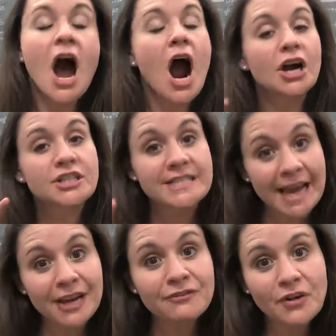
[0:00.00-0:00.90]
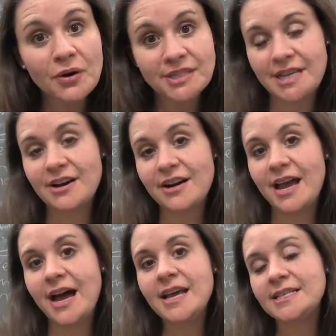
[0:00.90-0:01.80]
Our second focus
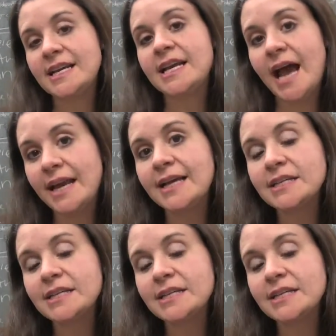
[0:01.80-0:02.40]
area is igniting